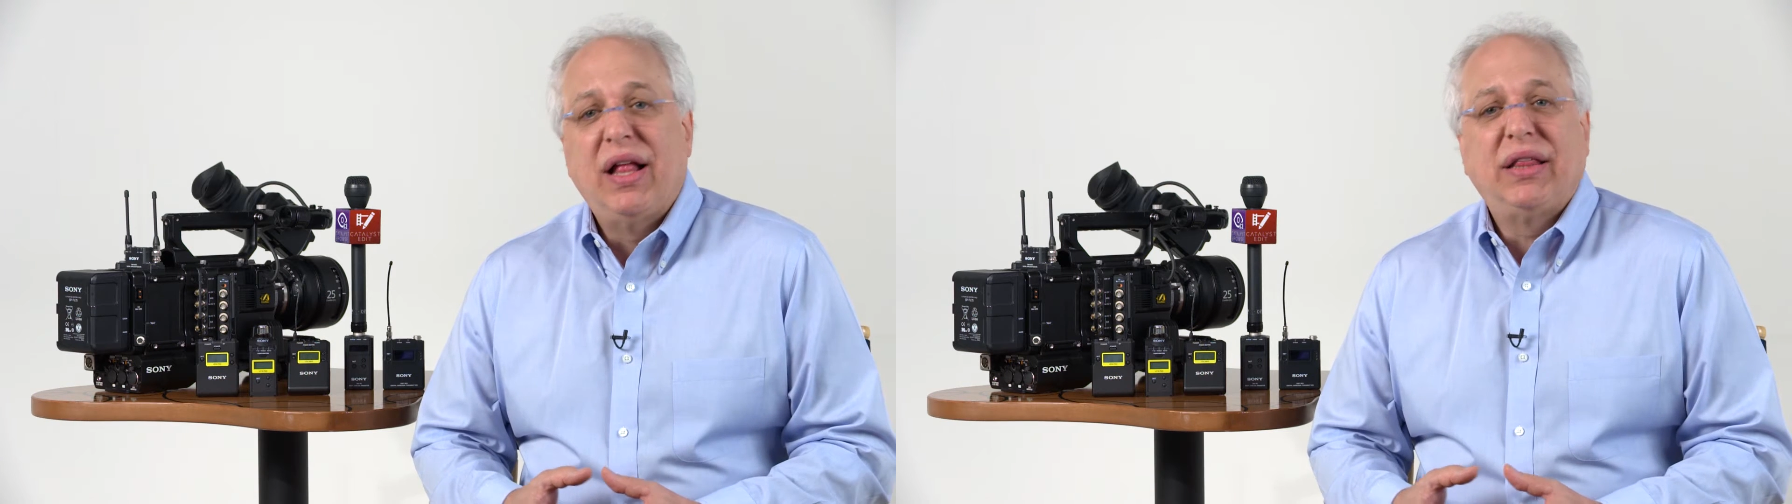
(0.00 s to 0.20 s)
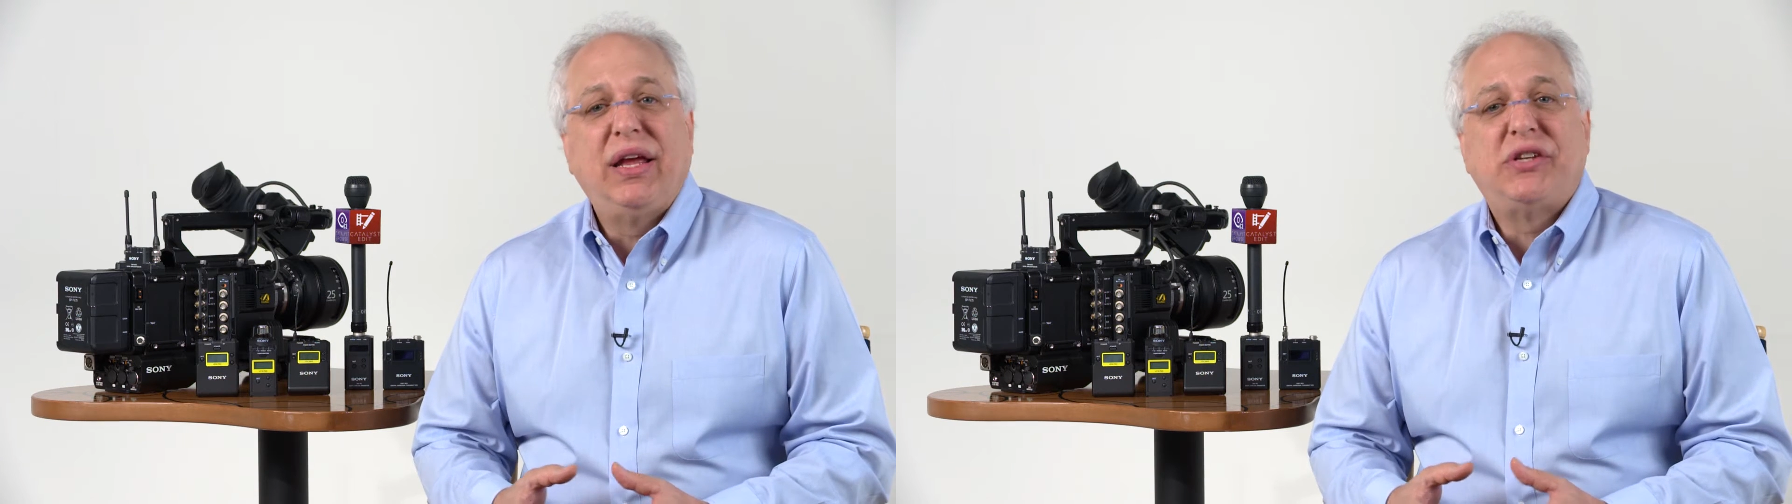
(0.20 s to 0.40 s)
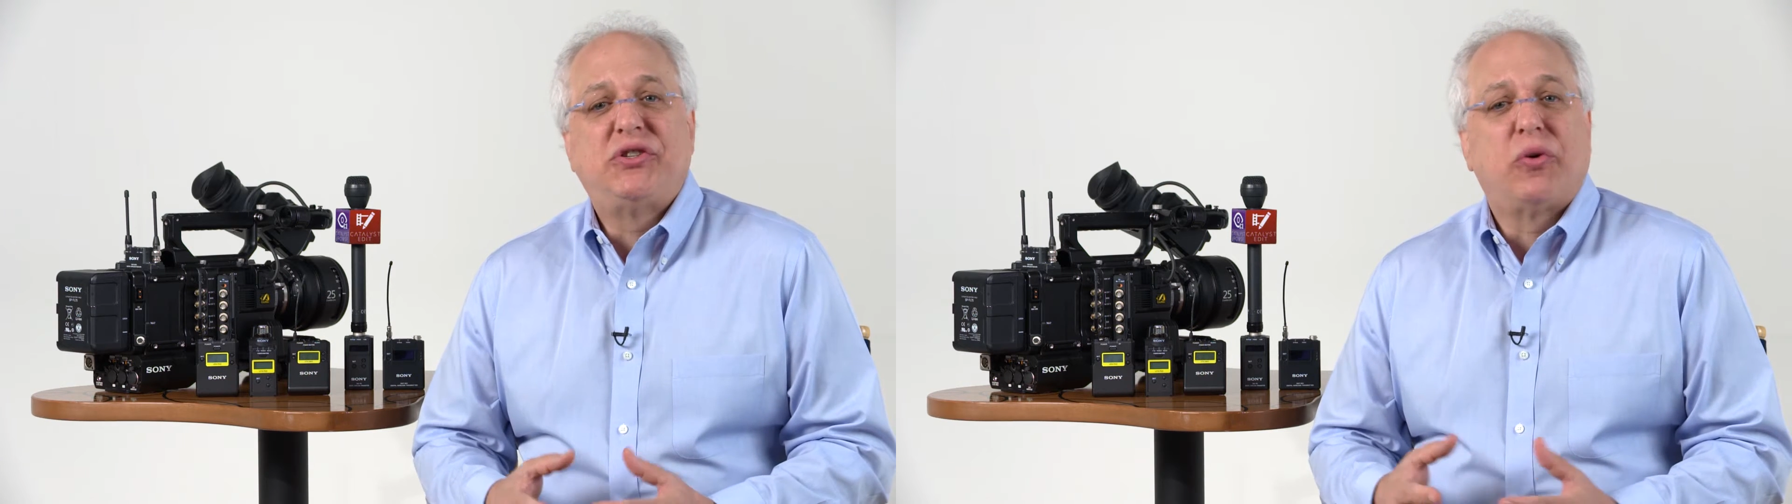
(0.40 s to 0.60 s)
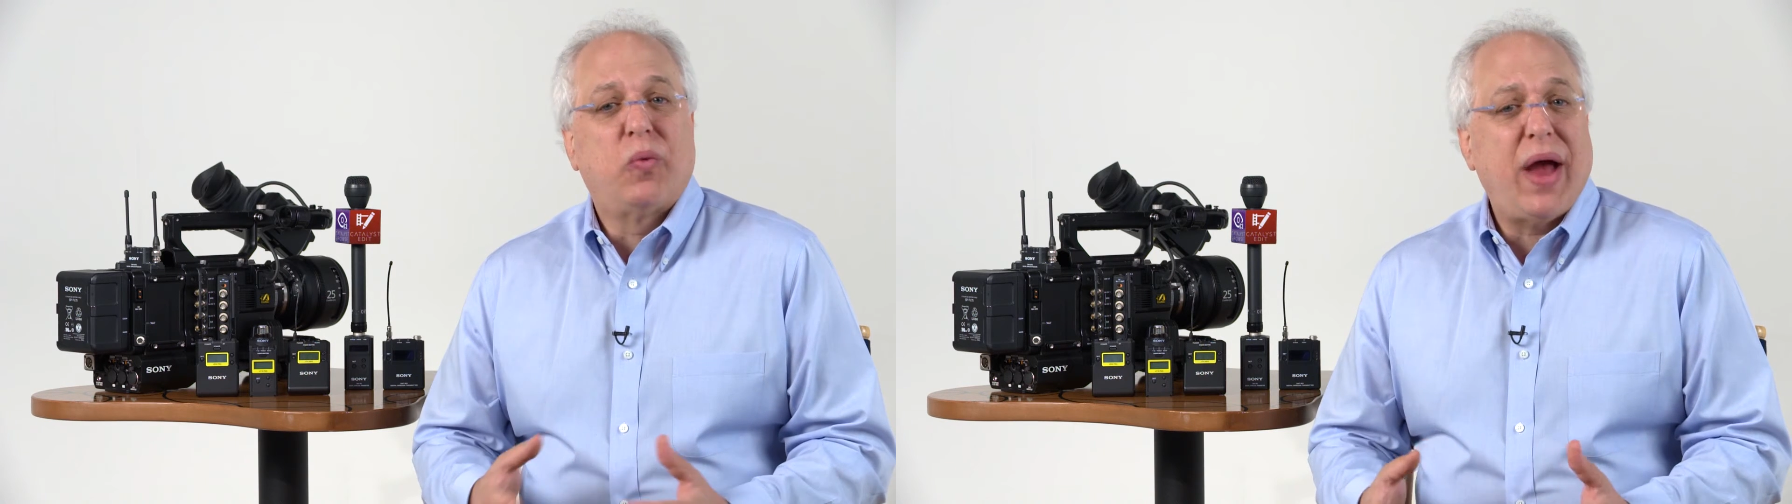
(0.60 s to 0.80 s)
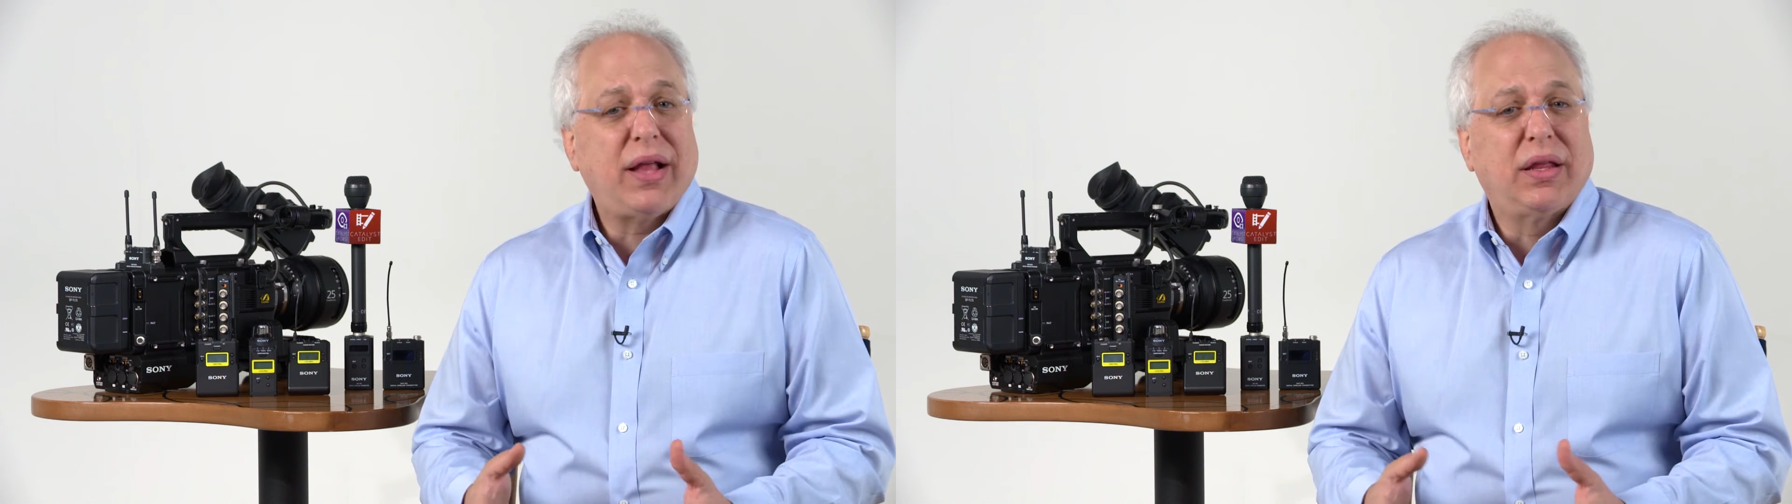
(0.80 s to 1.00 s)
leads
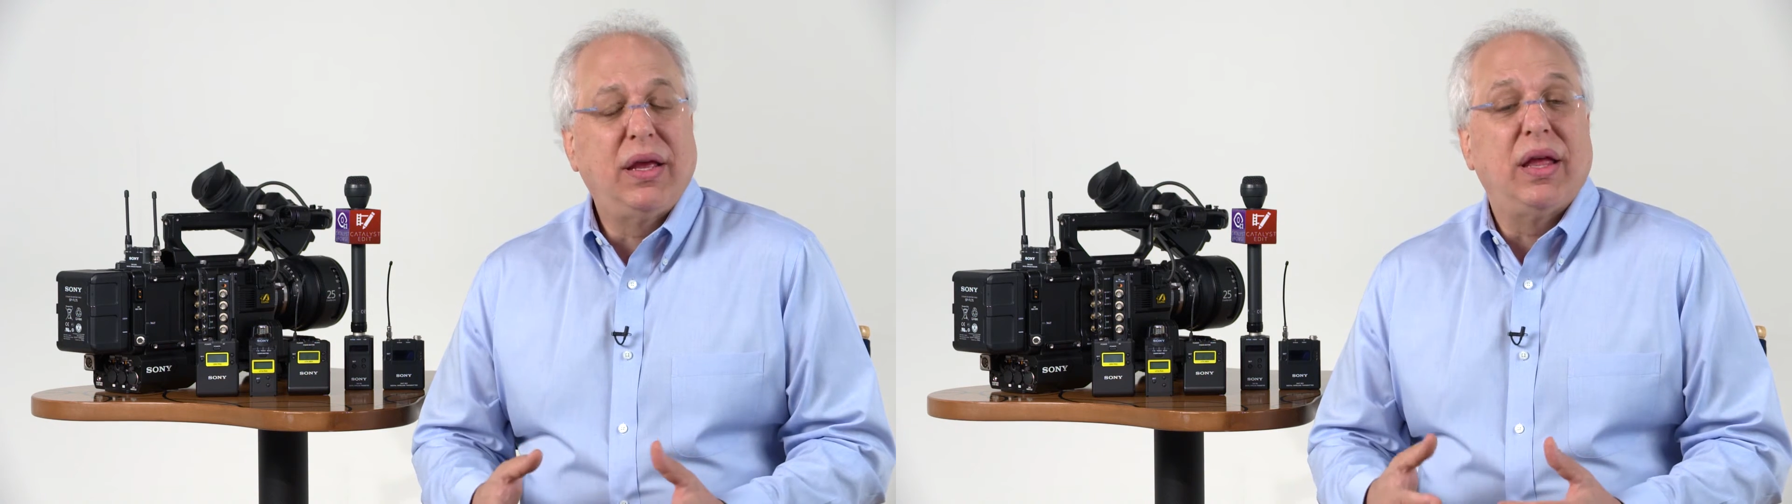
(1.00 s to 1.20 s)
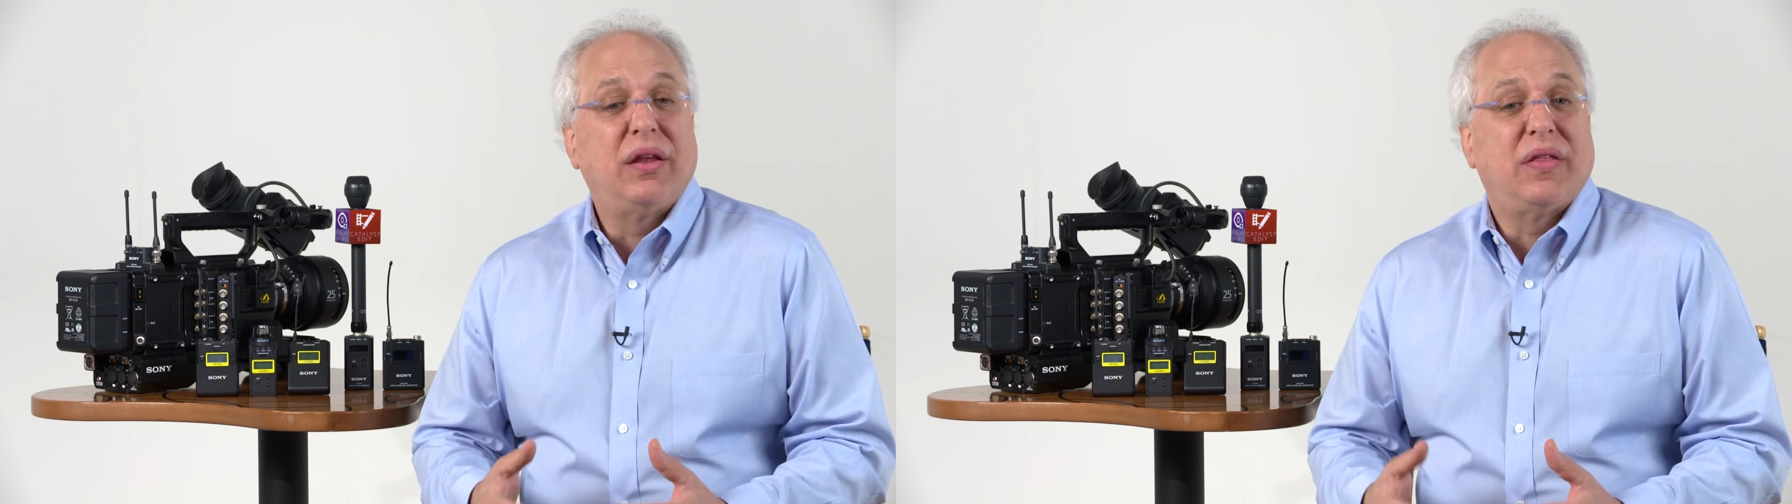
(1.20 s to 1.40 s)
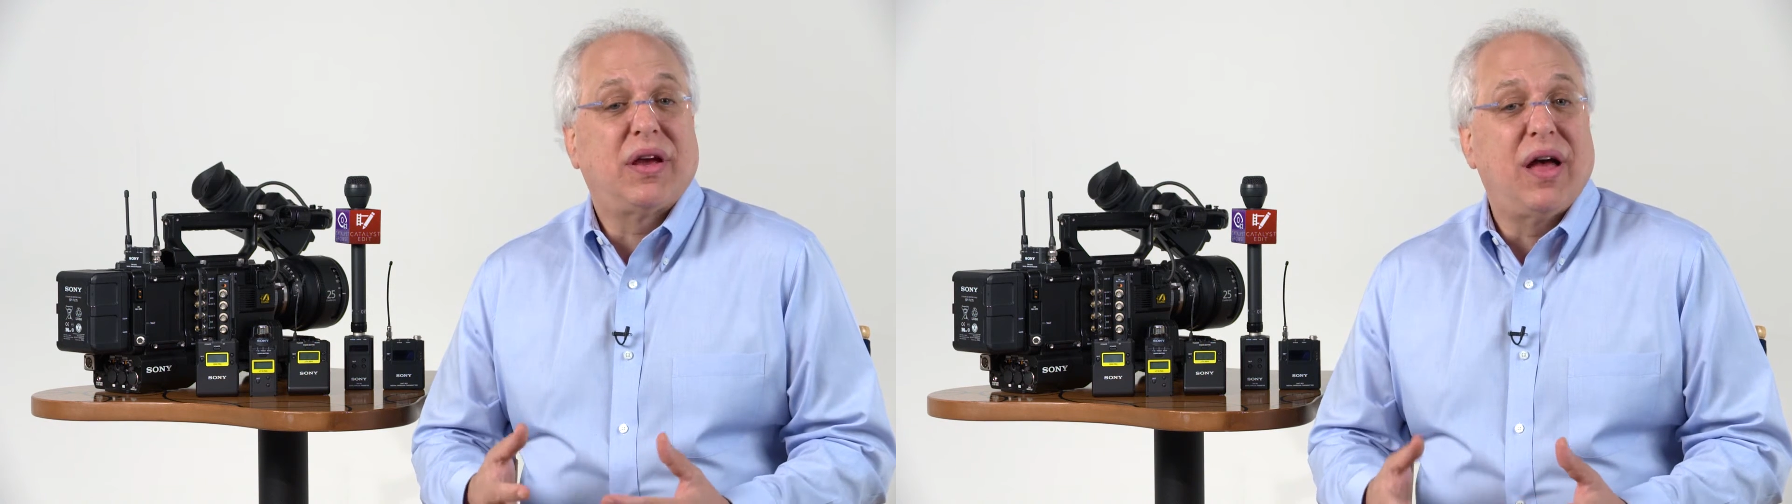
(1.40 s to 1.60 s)
directly into the